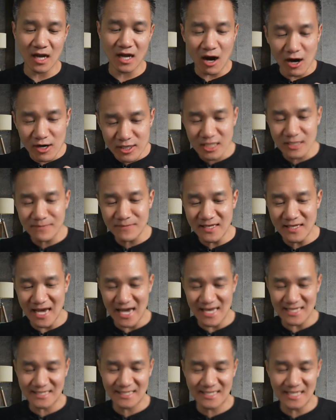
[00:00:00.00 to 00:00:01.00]
RGB
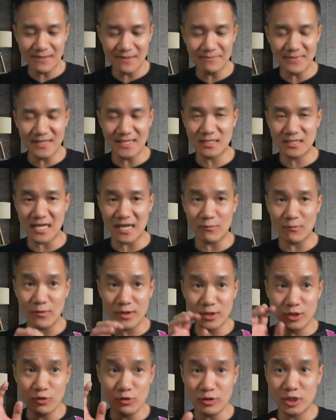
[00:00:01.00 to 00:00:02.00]
IC means that
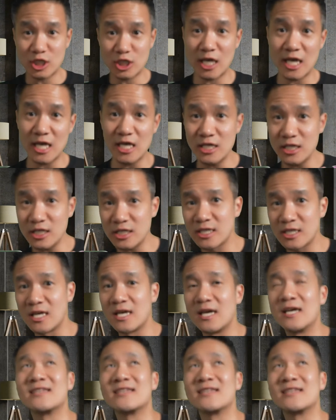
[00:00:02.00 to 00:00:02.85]
when you change